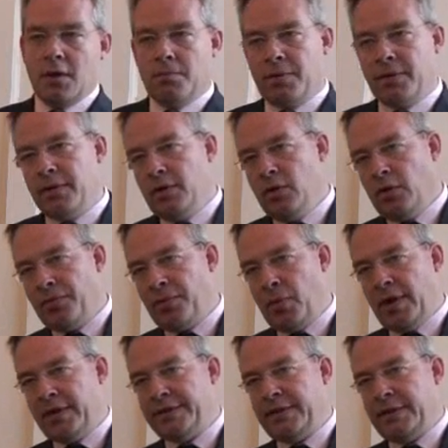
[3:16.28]
But the
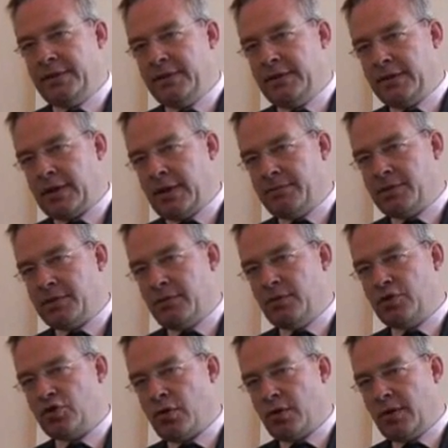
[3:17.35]
northwest comes through
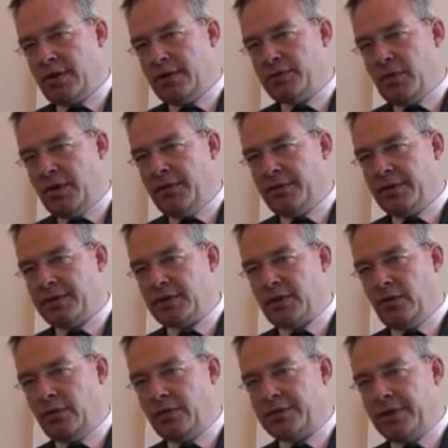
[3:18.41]
strongly as well this
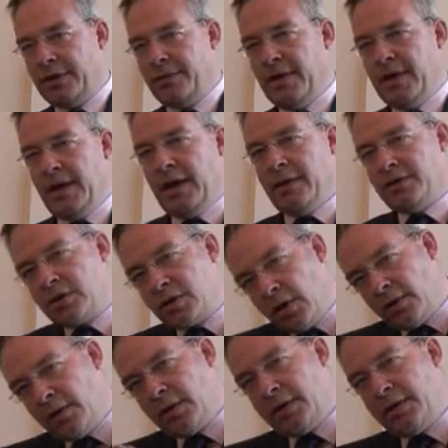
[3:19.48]
quarter, and
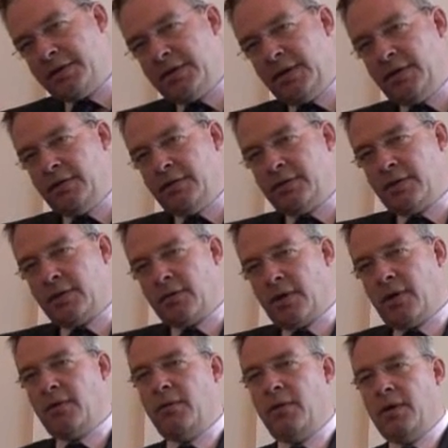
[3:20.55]
Scotland continues to
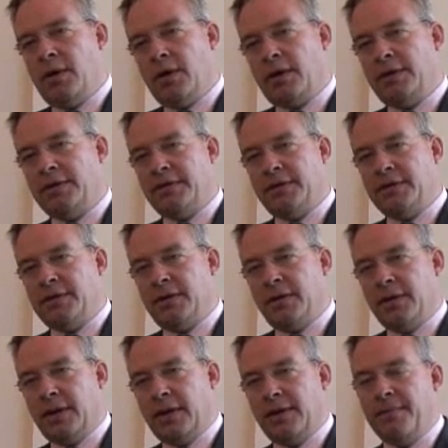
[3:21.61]
grow
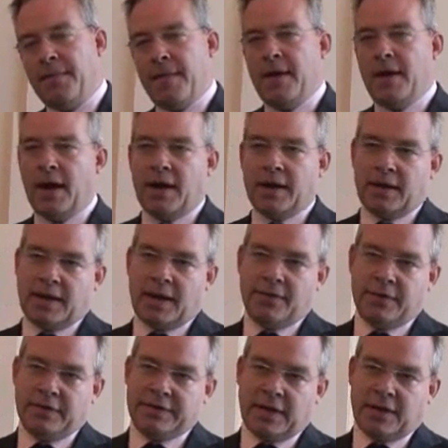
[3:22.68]
consistently. And again,
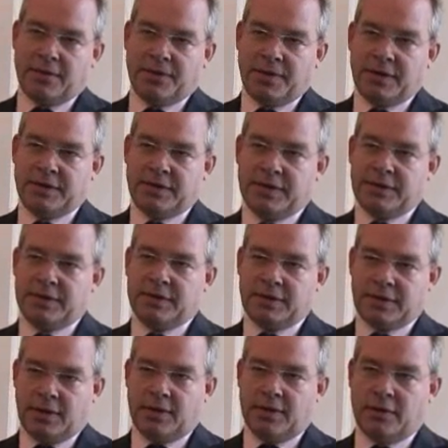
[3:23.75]
the southeast is
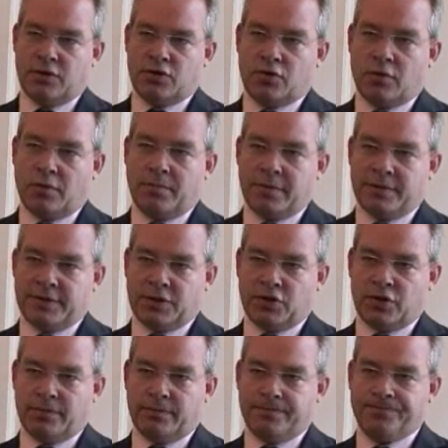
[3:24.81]
still in a strong position.